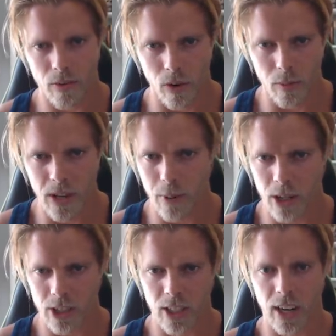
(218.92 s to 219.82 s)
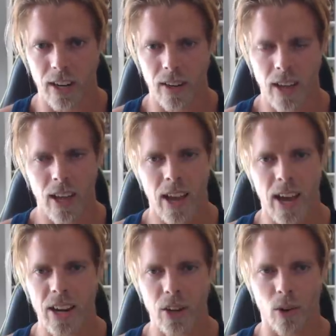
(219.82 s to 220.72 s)
for me personally,
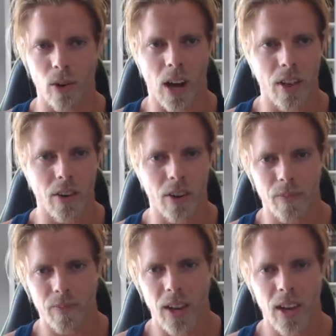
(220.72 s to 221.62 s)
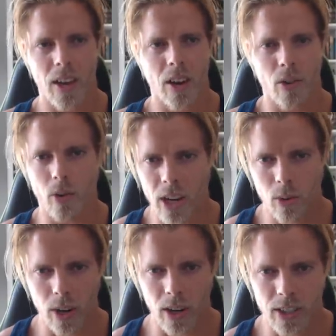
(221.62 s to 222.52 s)
and all other right
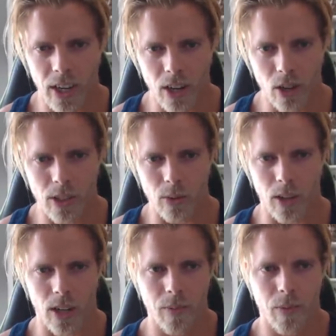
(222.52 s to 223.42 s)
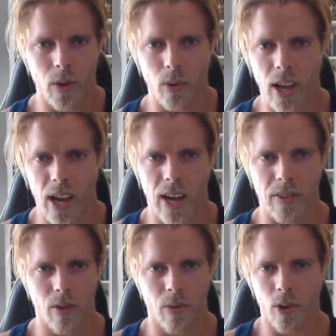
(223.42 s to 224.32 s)
wingers I know in Sweden, we
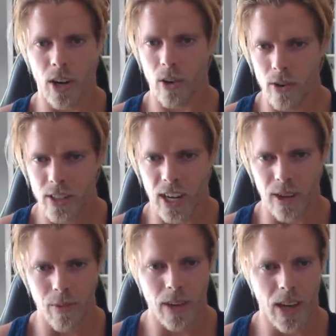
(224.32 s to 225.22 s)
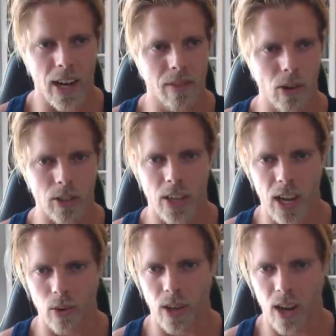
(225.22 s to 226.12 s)
have for a long time, I have lost
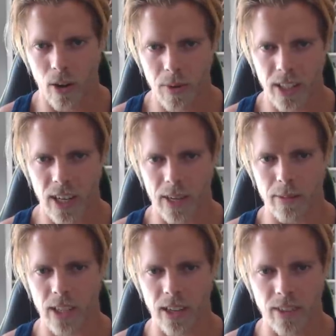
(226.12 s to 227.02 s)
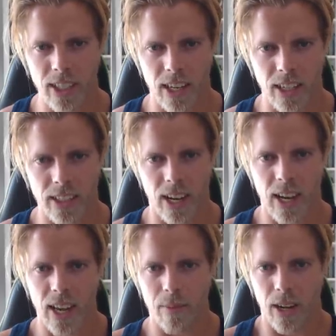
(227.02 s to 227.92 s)
count how many times I've said this.
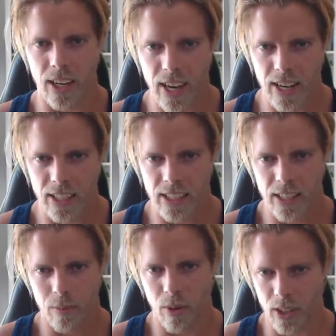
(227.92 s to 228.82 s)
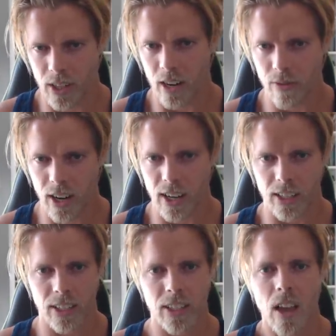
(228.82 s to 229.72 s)
I am against political
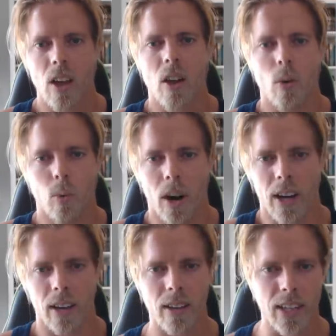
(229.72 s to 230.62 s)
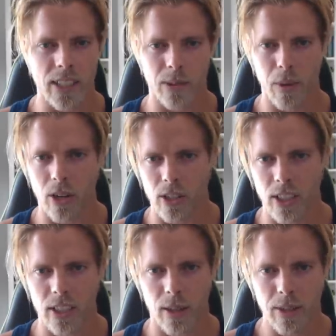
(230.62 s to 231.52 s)
violence. Why? Yes, because
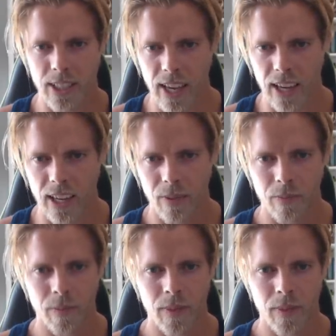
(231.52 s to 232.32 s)
it's a mistake.